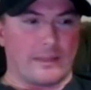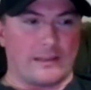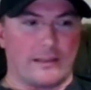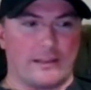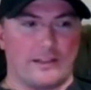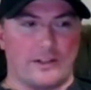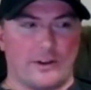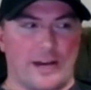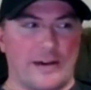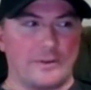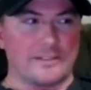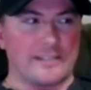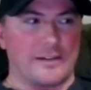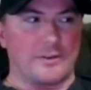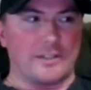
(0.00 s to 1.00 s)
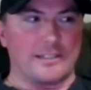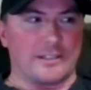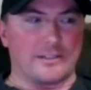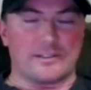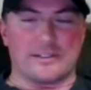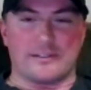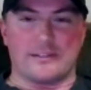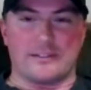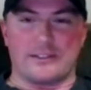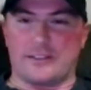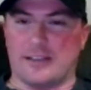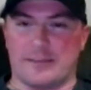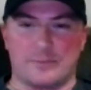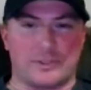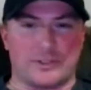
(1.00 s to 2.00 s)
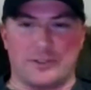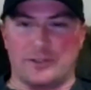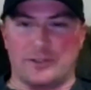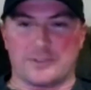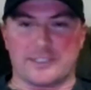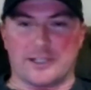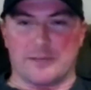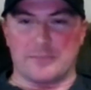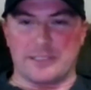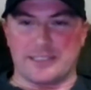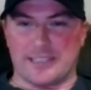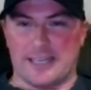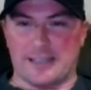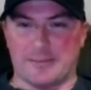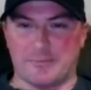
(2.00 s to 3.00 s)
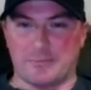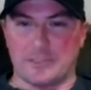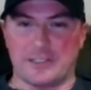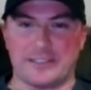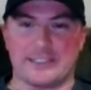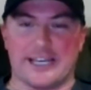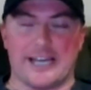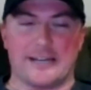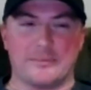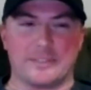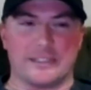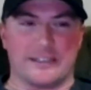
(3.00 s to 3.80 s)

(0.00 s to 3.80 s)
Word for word: You know, I was always a I'm sure you saw me say it a million times.